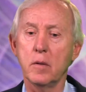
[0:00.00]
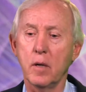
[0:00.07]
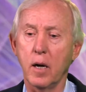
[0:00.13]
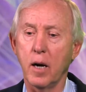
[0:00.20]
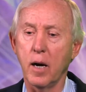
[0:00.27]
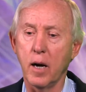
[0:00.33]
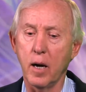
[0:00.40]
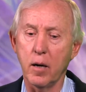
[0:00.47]

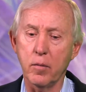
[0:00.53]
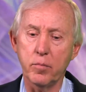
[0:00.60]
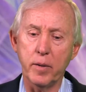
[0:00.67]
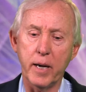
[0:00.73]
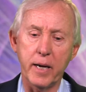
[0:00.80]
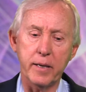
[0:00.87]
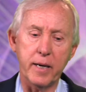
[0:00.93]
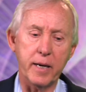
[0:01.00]
uh,
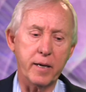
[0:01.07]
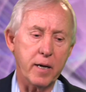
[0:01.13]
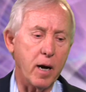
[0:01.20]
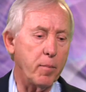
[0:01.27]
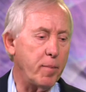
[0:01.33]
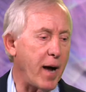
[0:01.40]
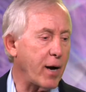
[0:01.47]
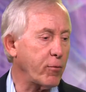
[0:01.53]
and and
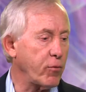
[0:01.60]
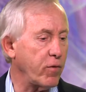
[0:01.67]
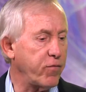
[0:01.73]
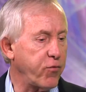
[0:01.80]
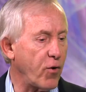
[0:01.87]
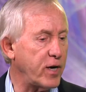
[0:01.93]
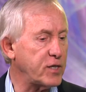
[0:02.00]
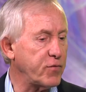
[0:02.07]
come back
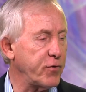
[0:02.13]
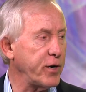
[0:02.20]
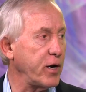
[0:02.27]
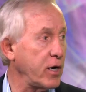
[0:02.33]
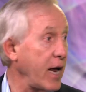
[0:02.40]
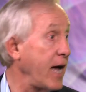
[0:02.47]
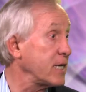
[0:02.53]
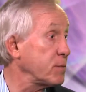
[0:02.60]
refreshed for
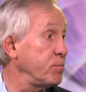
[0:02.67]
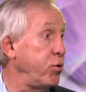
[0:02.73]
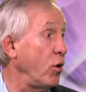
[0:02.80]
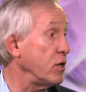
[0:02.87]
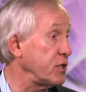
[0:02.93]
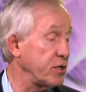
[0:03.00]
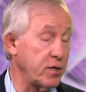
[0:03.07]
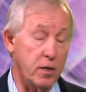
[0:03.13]
your last
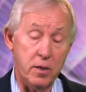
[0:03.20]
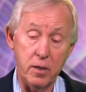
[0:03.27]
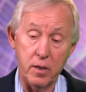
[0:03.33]
push.